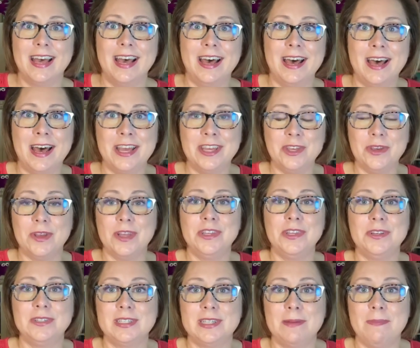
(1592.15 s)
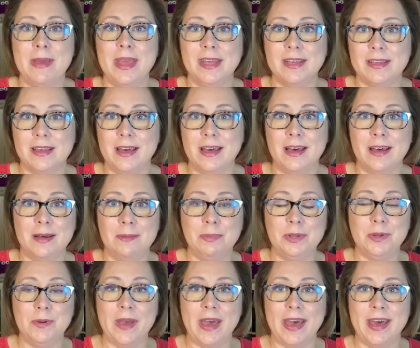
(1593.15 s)
Uh, you can use to make uh,
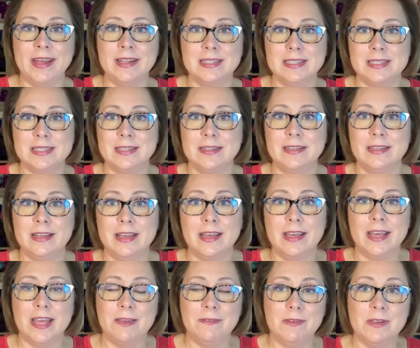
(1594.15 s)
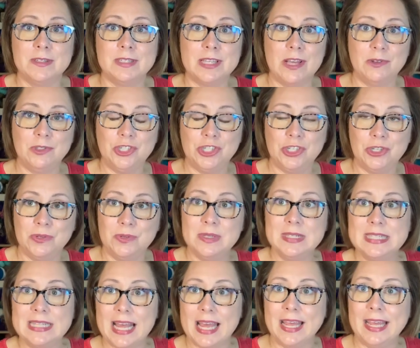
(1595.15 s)
blue hats if you so
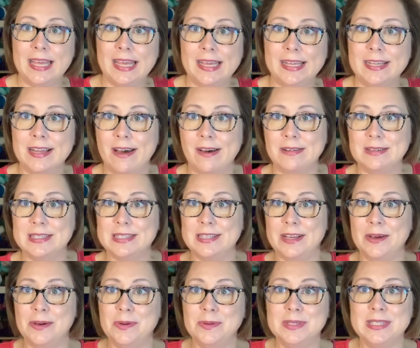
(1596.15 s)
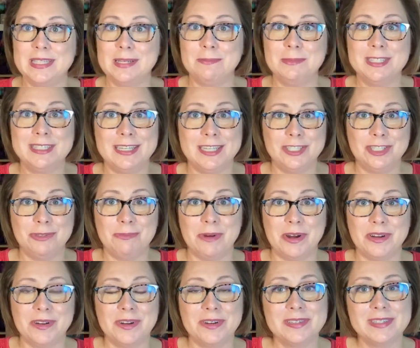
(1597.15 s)
choose, and also some stitch
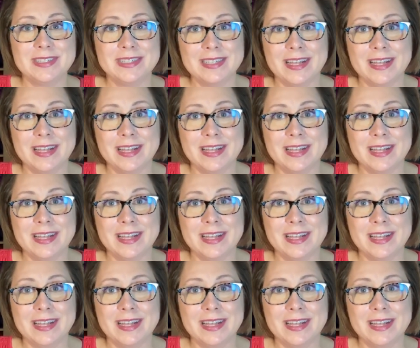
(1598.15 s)
markers